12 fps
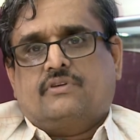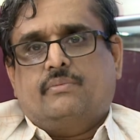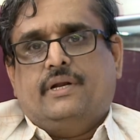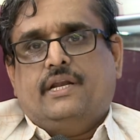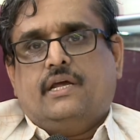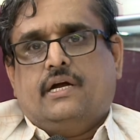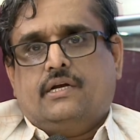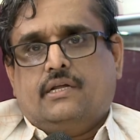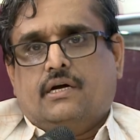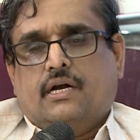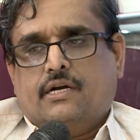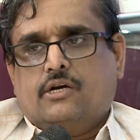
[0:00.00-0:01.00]
India at
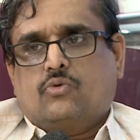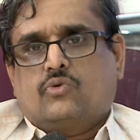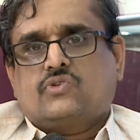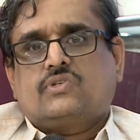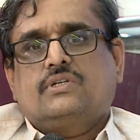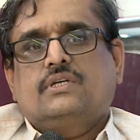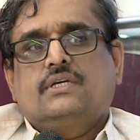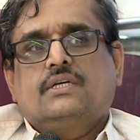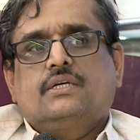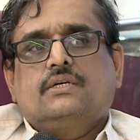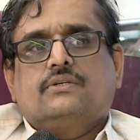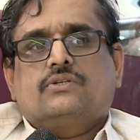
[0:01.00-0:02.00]
100 crores.
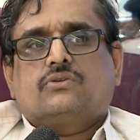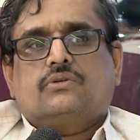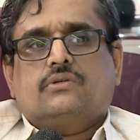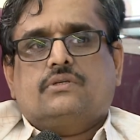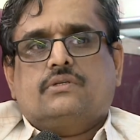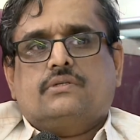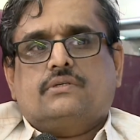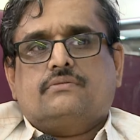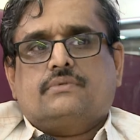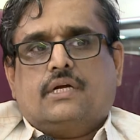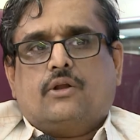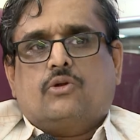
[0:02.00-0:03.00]
So
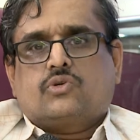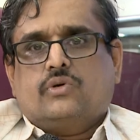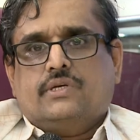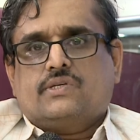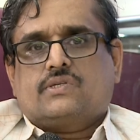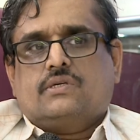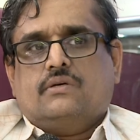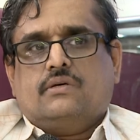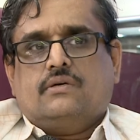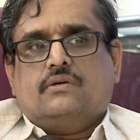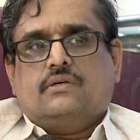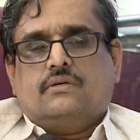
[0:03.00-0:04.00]
that also is
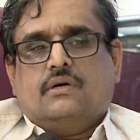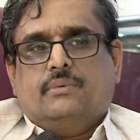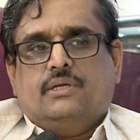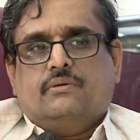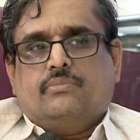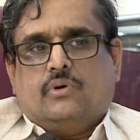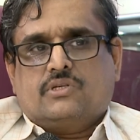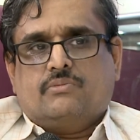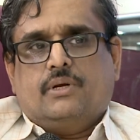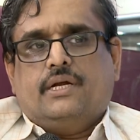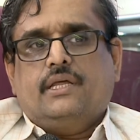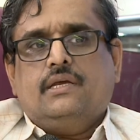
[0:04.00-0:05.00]

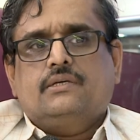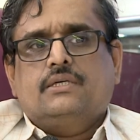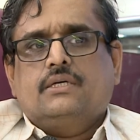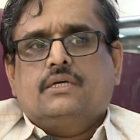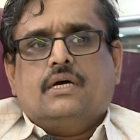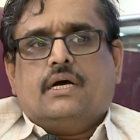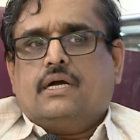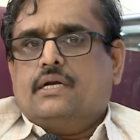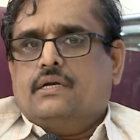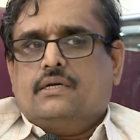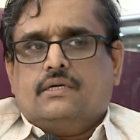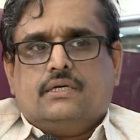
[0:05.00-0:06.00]
possibility,
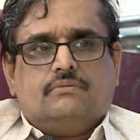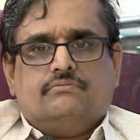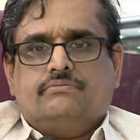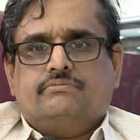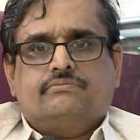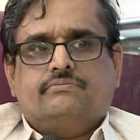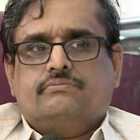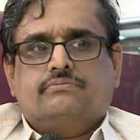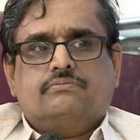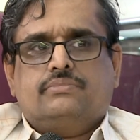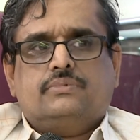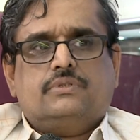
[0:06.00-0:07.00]
and
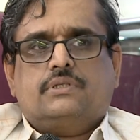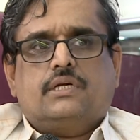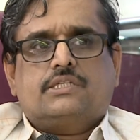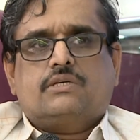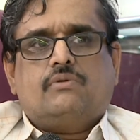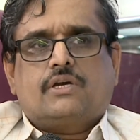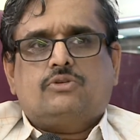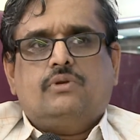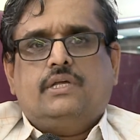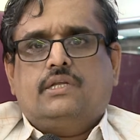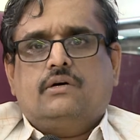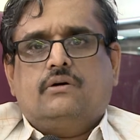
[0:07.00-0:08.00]
that's how
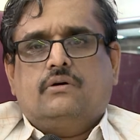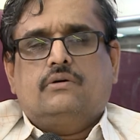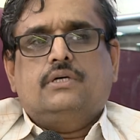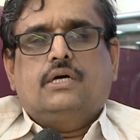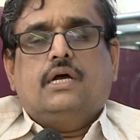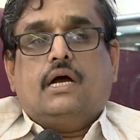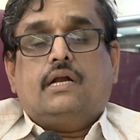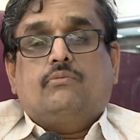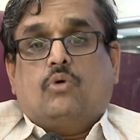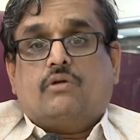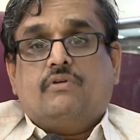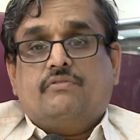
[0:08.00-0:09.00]
actually and
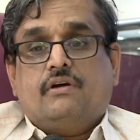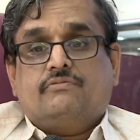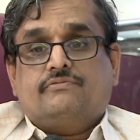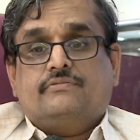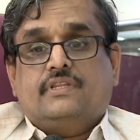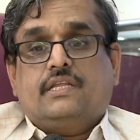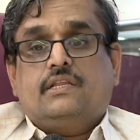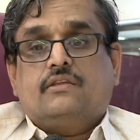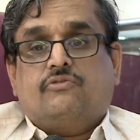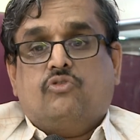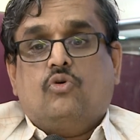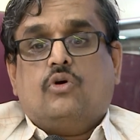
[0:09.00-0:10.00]
moreover, we have within the
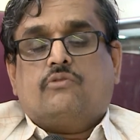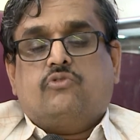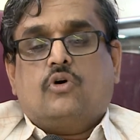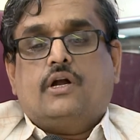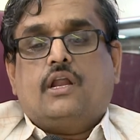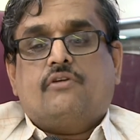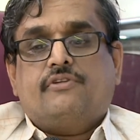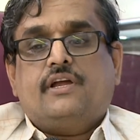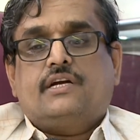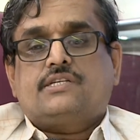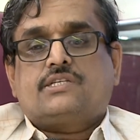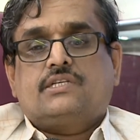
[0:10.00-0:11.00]
4.5
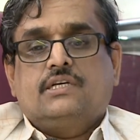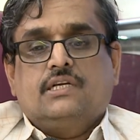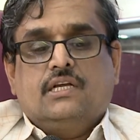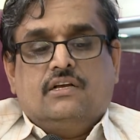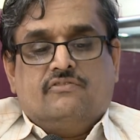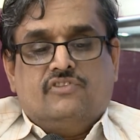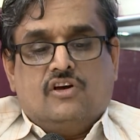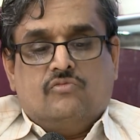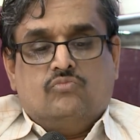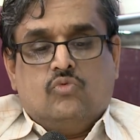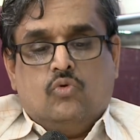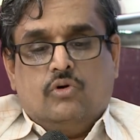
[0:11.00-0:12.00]
years, we have
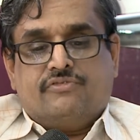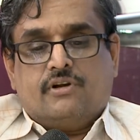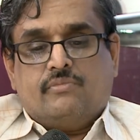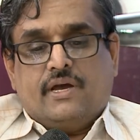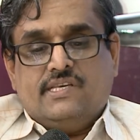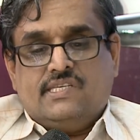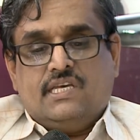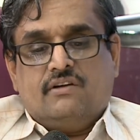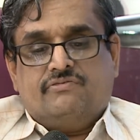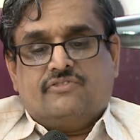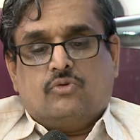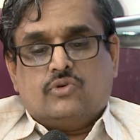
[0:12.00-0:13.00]
moved from
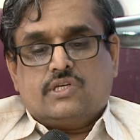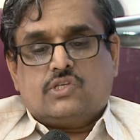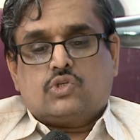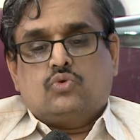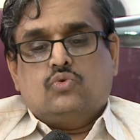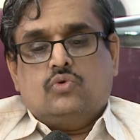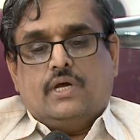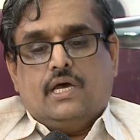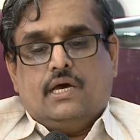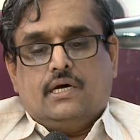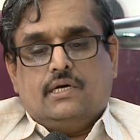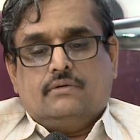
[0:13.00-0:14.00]
ICF coaches to
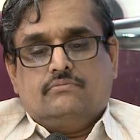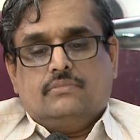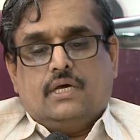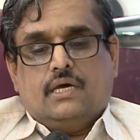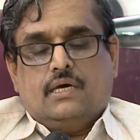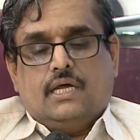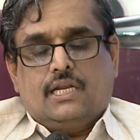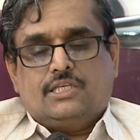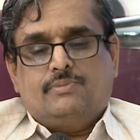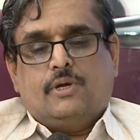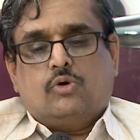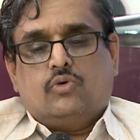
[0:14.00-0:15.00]

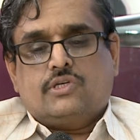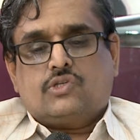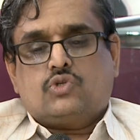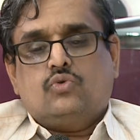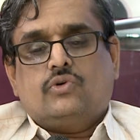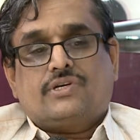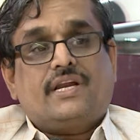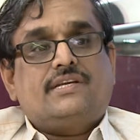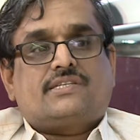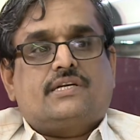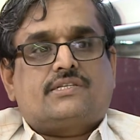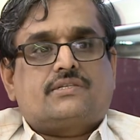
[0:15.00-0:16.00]
LHB coaches to train
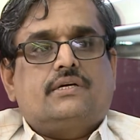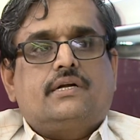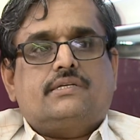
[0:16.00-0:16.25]
sets.